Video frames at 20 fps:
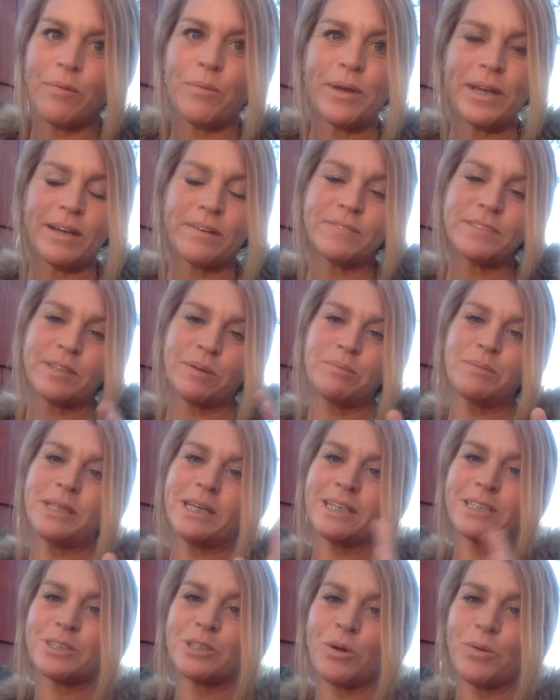and we have some
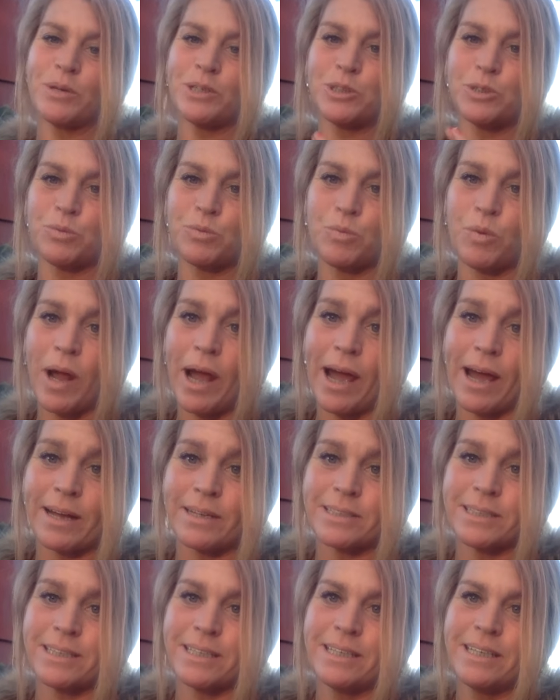things going
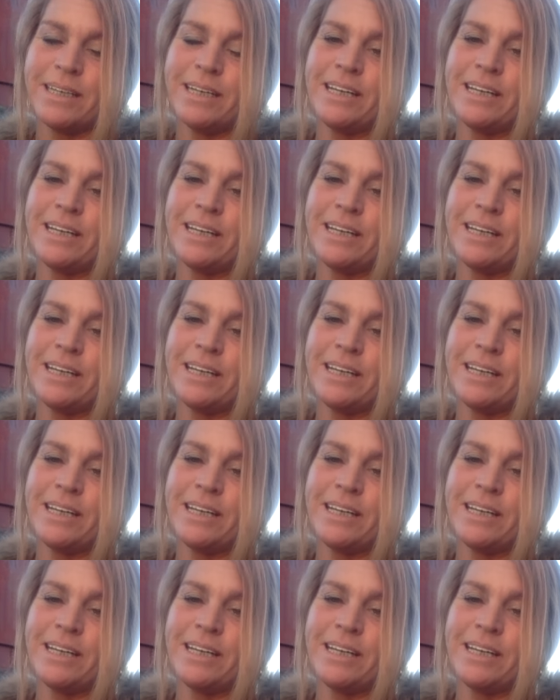direct.